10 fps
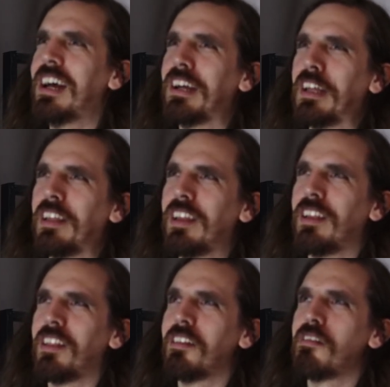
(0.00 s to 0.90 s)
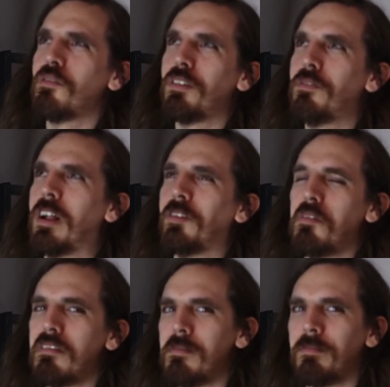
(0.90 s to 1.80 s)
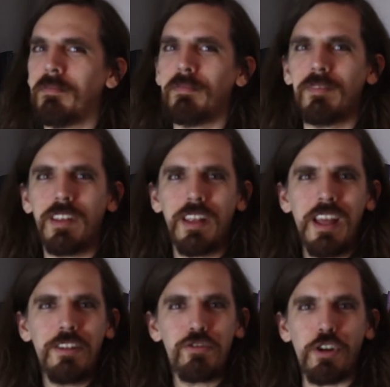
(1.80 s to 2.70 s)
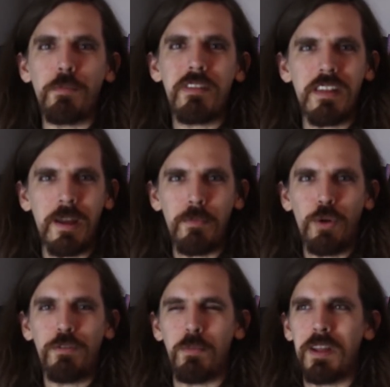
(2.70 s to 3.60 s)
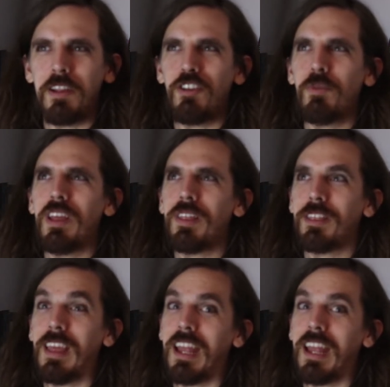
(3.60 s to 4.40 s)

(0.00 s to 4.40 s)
it sort of follows some tropes that I'm more familiar with